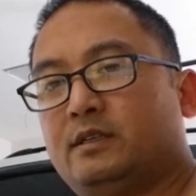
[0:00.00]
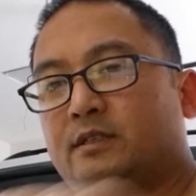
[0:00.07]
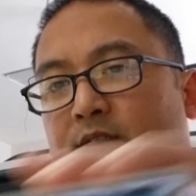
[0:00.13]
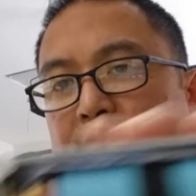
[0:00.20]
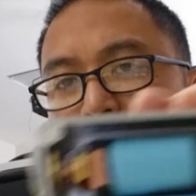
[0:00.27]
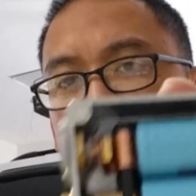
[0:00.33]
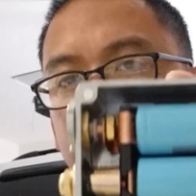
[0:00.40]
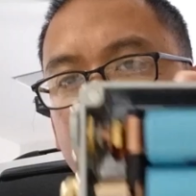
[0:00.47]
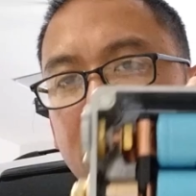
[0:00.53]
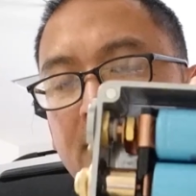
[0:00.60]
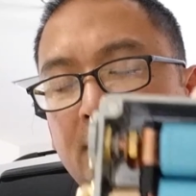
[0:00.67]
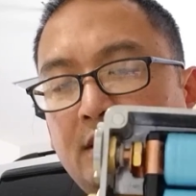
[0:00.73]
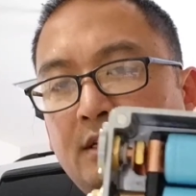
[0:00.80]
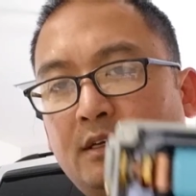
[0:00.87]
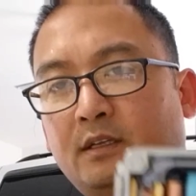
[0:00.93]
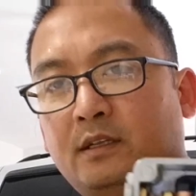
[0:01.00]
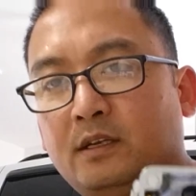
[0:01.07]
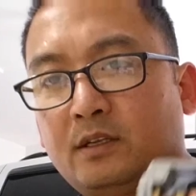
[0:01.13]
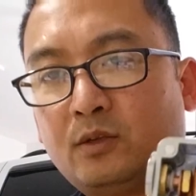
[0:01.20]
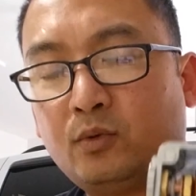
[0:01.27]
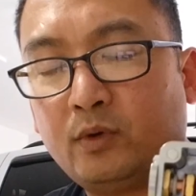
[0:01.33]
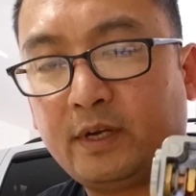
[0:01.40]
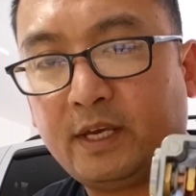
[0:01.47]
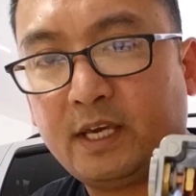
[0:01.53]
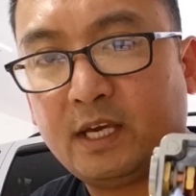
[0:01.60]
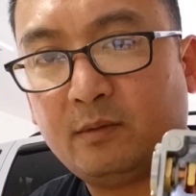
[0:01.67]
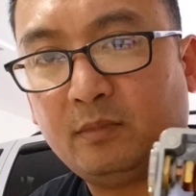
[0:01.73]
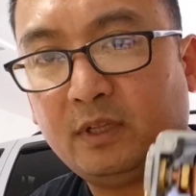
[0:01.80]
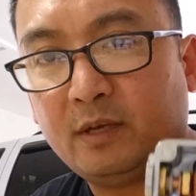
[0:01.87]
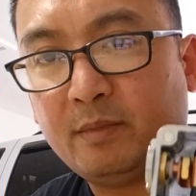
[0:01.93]
as the 20
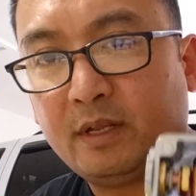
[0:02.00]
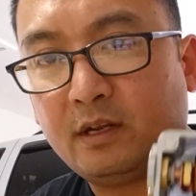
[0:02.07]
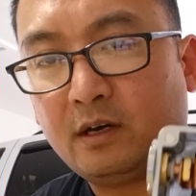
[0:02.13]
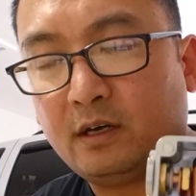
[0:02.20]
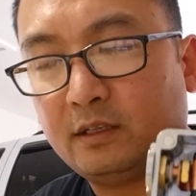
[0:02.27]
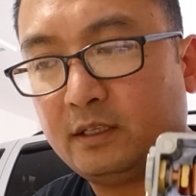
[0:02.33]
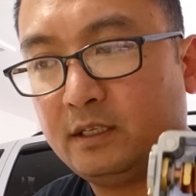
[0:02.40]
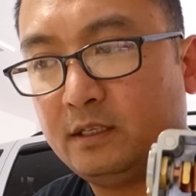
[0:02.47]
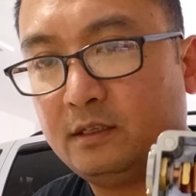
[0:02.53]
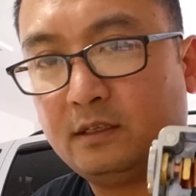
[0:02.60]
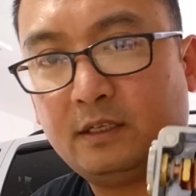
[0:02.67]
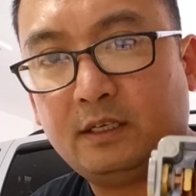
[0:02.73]
amp limit on